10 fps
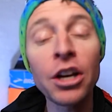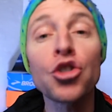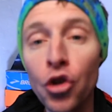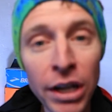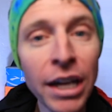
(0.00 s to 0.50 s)

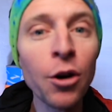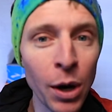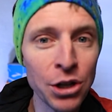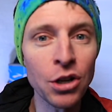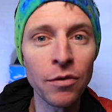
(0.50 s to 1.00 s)
intriguing
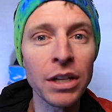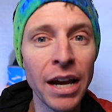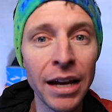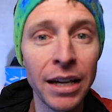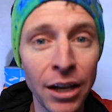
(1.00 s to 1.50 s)
question of the
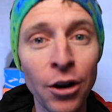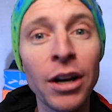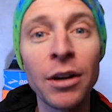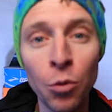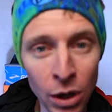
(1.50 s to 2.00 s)
day here
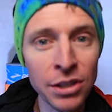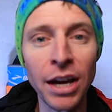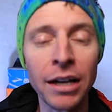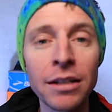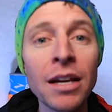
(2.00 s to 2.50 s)
in one
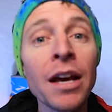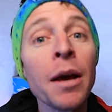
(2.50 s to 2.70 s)
second